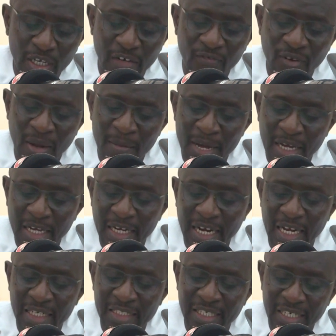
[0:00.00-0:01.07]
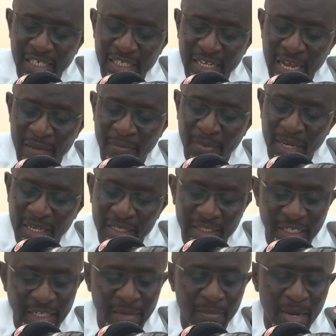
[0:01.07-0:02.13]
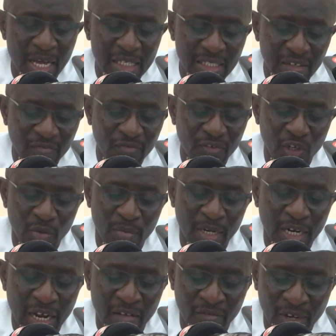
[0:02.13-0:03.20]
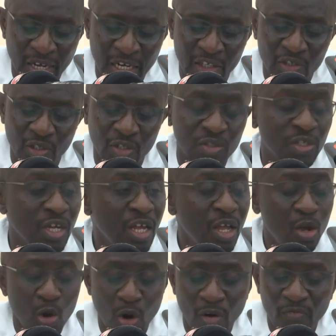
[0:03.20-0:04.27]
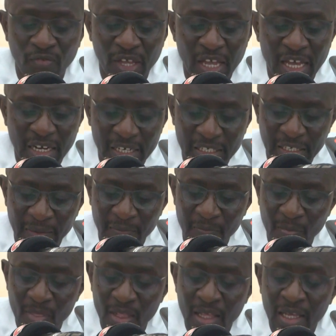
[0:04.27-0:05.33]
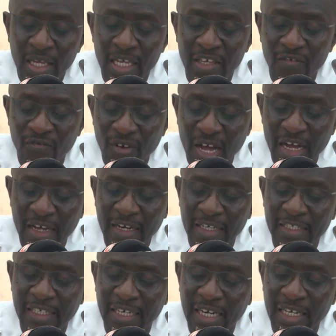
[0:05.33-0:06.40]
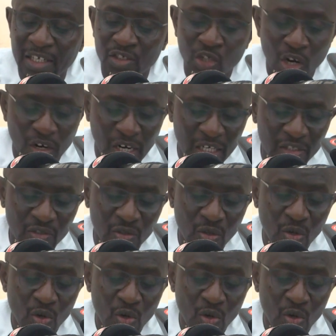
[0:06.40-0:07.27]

that Fabakary and Sidi Njai played in the massive human rights violations of their regime is far greater than the junglers,